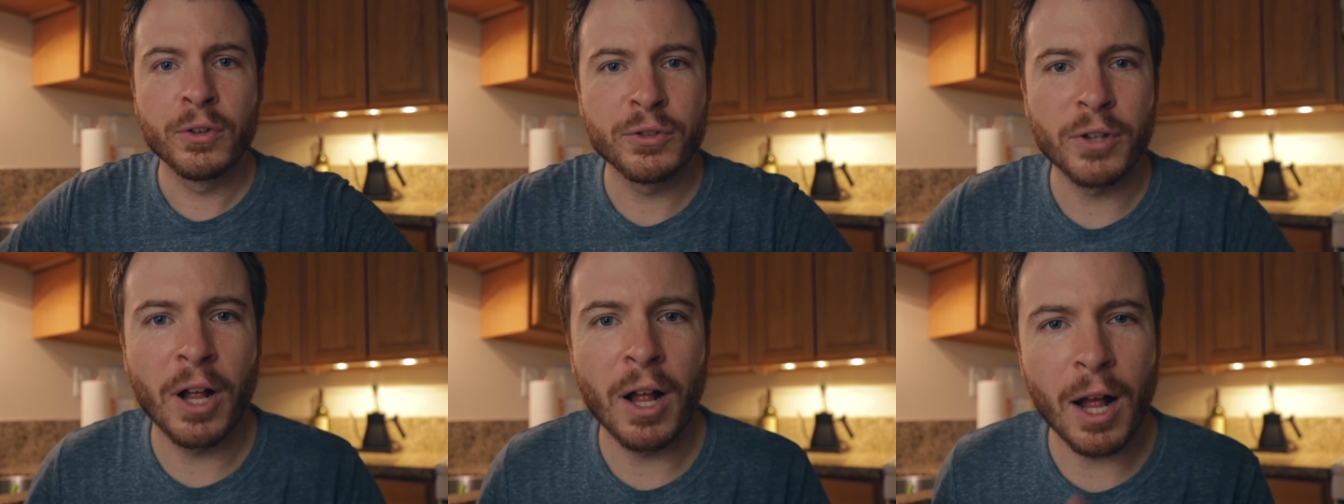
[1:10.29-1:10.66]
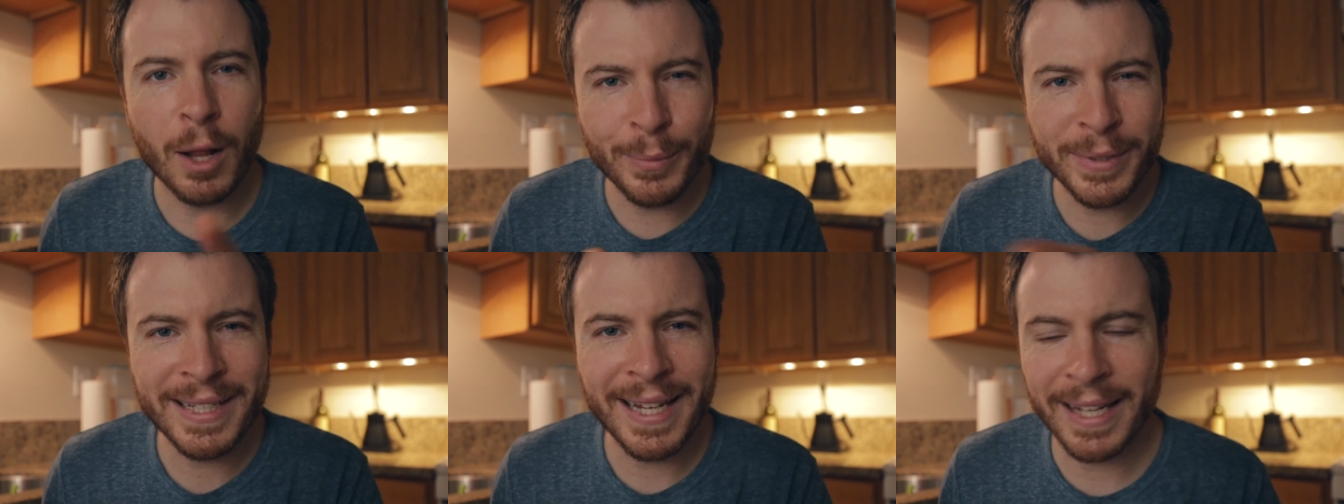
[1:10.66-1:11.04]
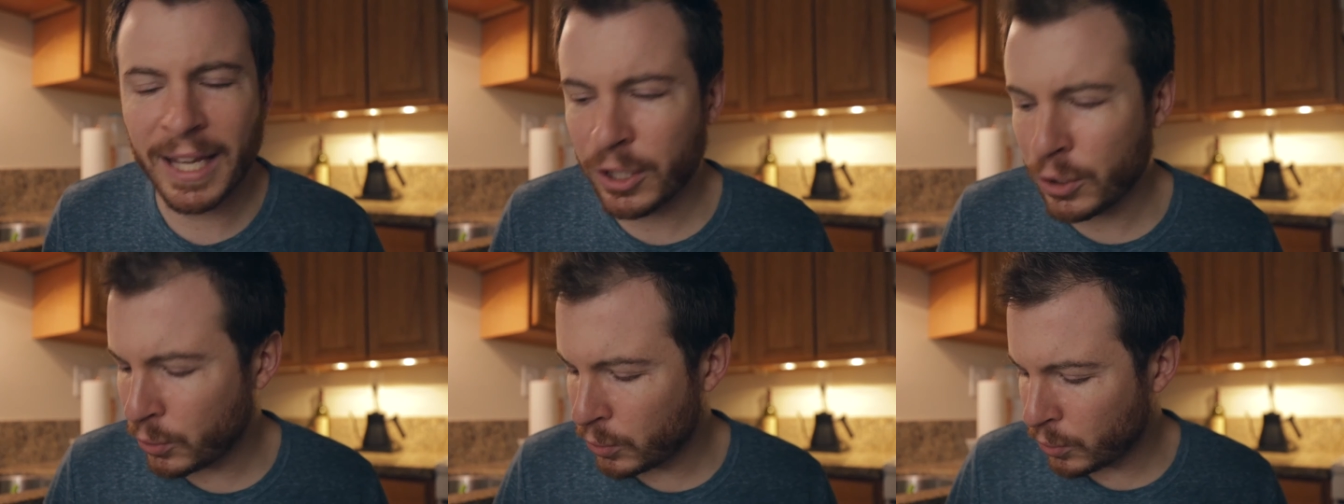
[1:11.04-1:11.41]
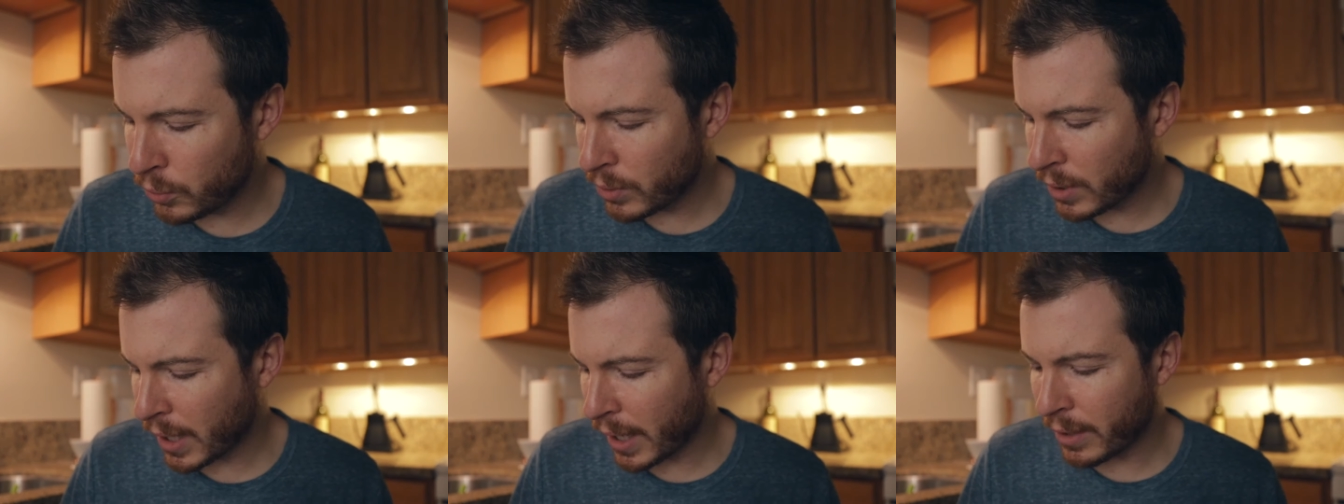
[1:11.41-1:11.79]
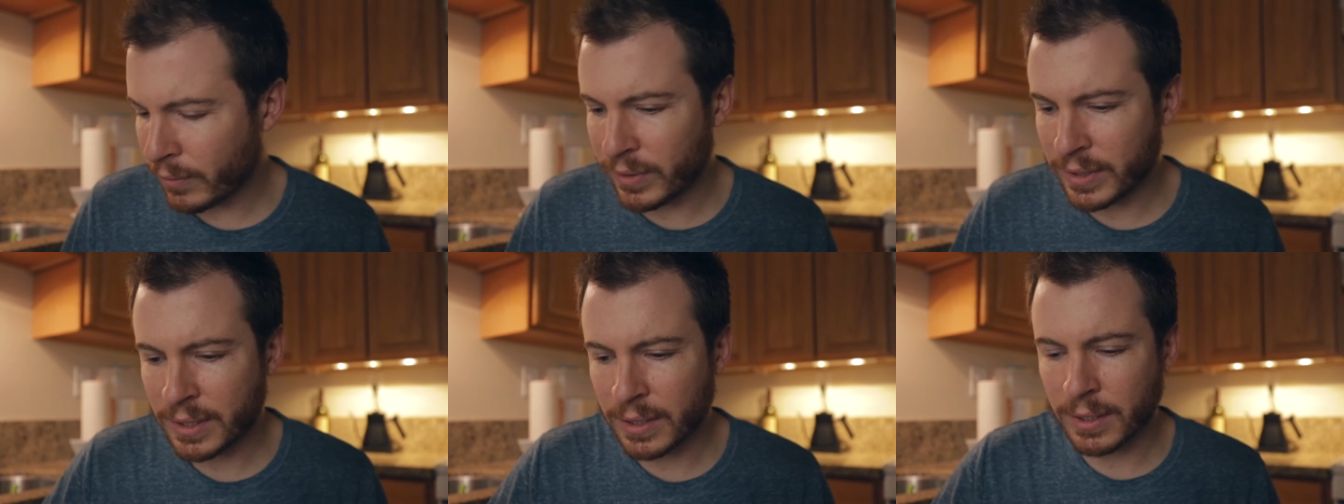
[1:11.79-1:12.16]
So I'll, be taking you kind
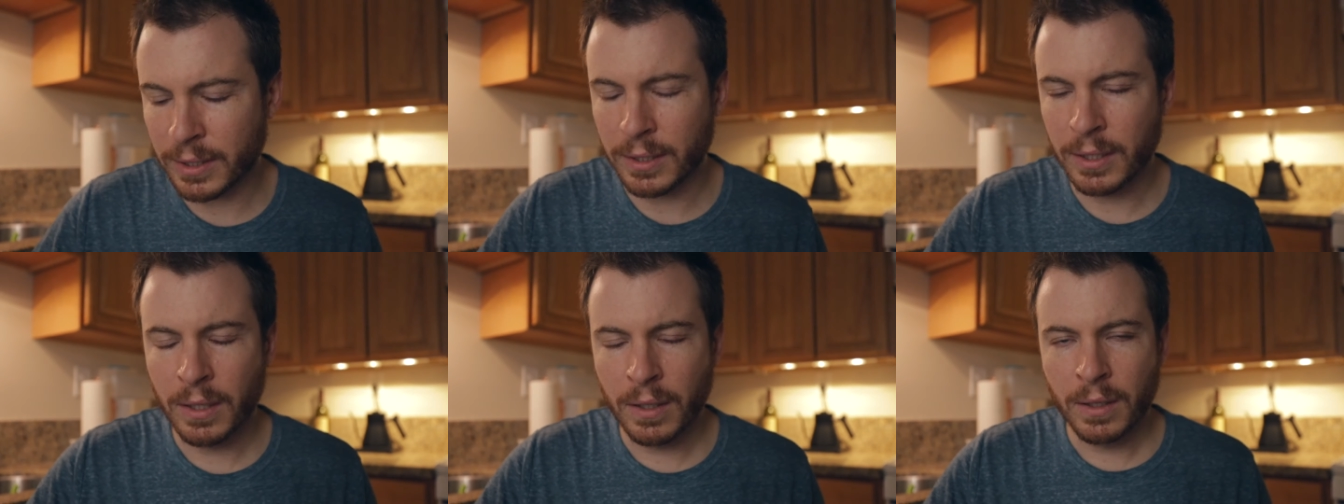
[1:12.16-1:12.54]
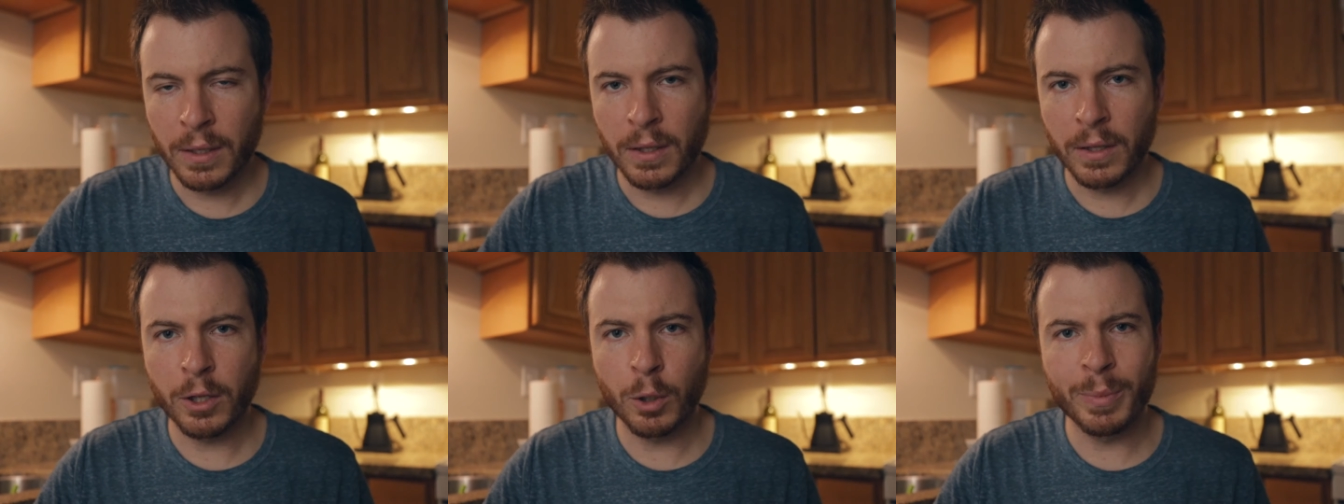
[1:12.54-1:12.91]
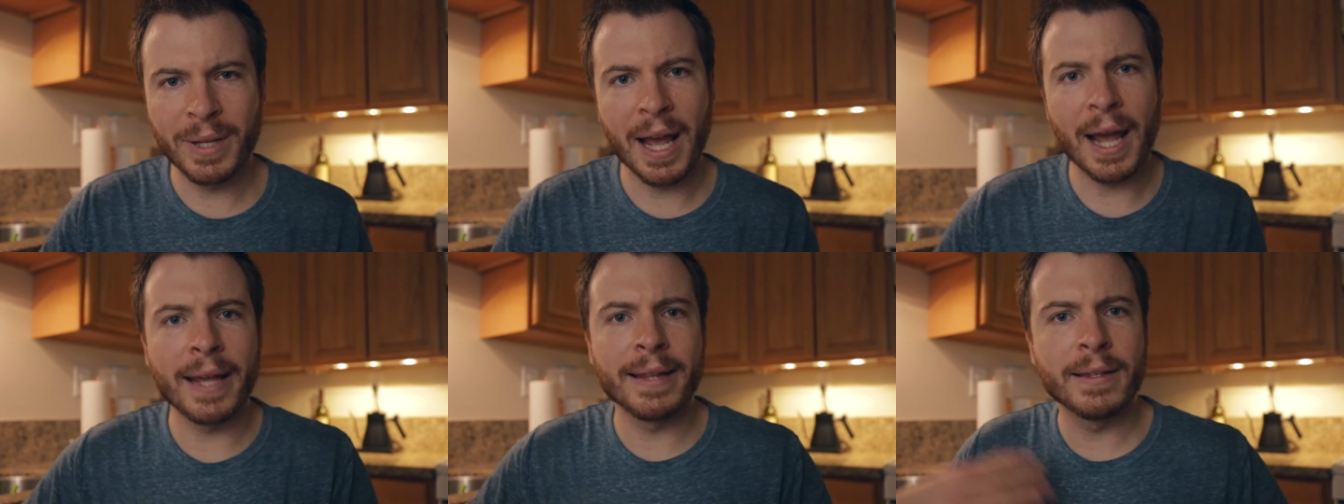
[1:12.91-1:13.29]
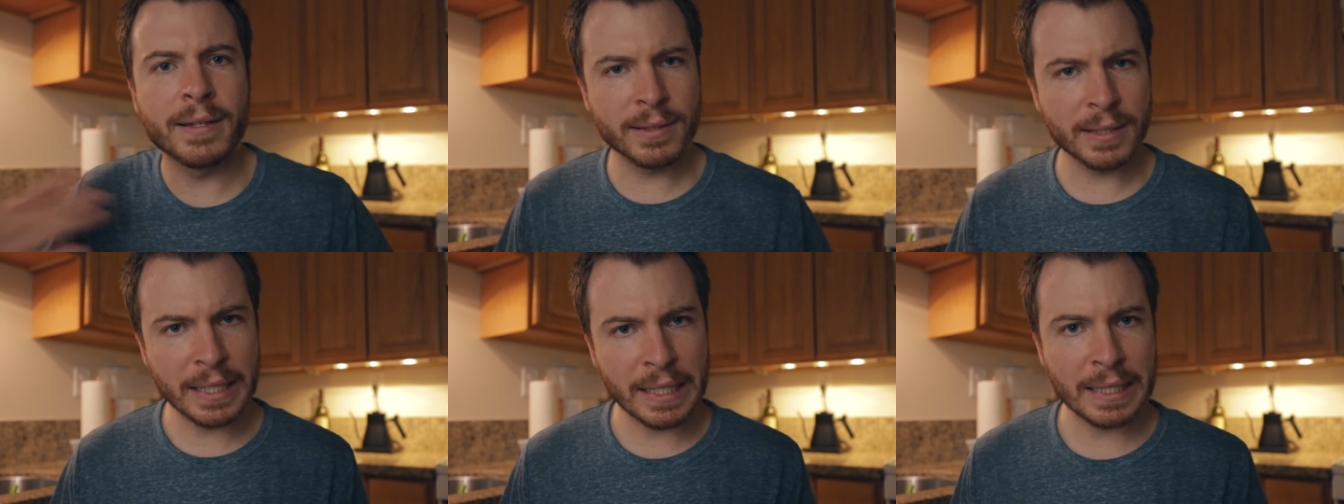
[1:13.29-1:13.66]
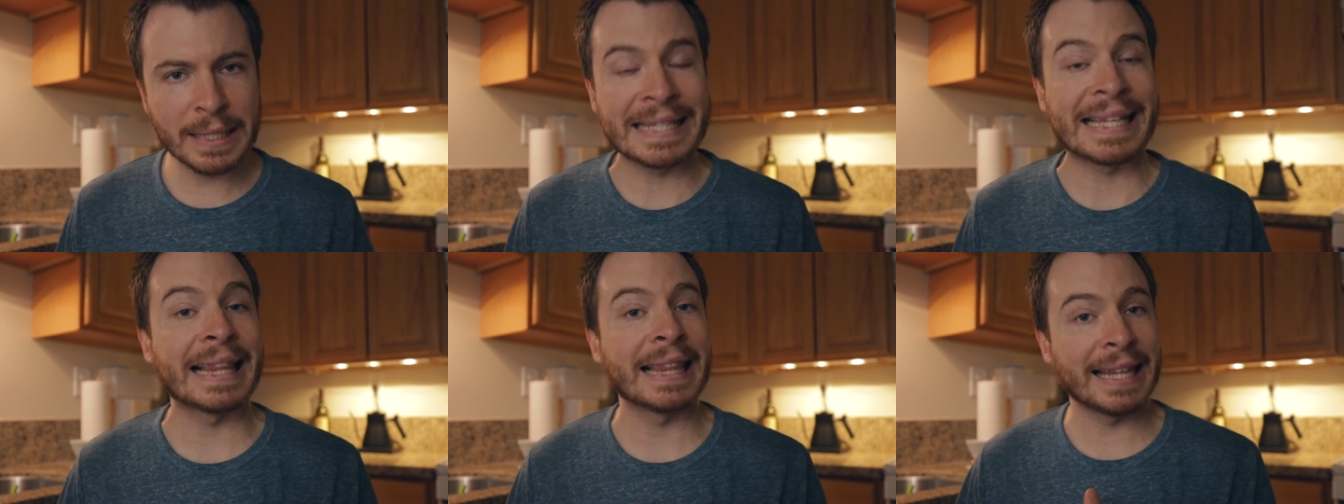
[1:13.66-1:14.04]
of into a little behind the
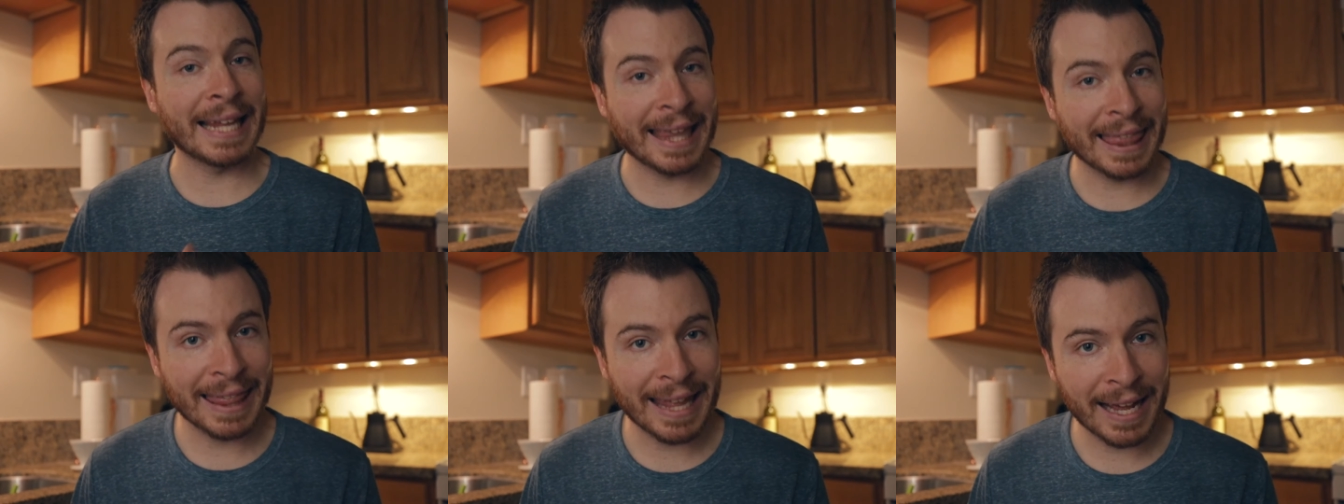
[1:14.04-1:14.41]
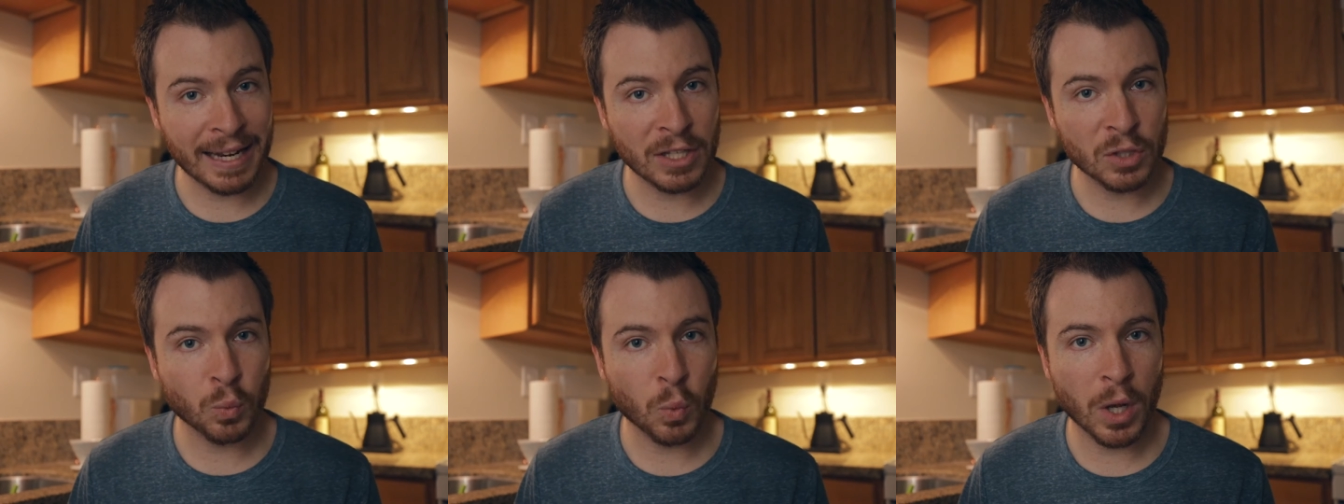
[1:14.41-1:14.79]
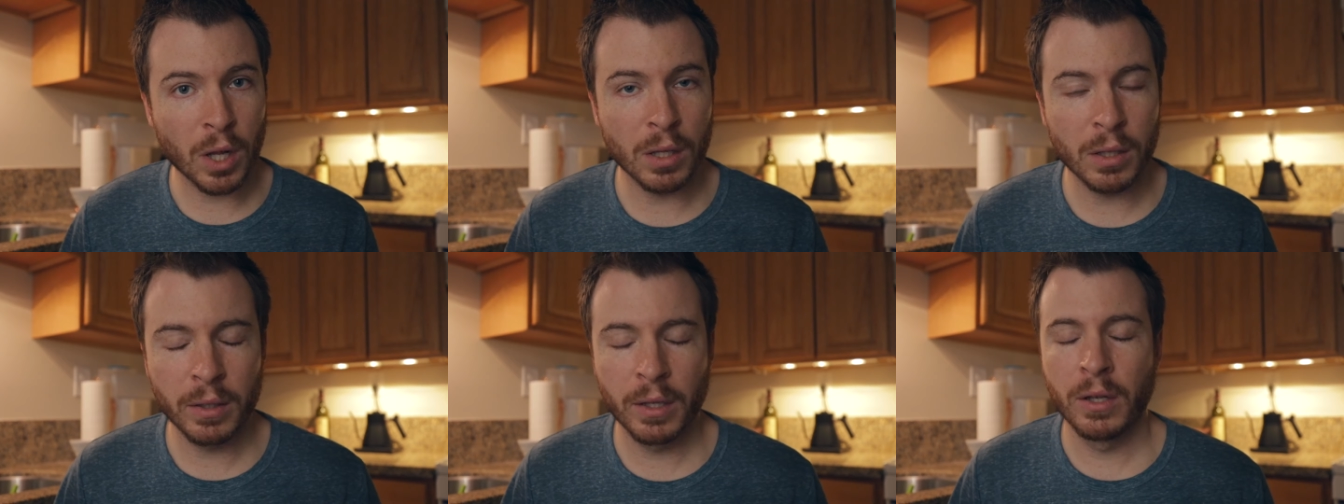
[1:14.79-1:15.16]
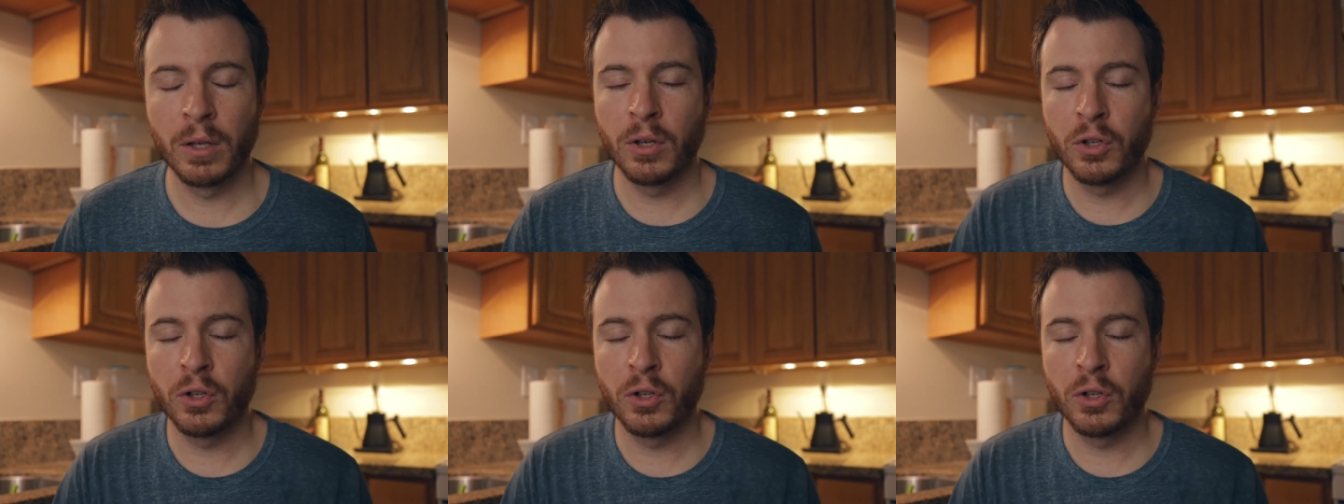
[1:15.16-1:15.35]
scenes like that as well,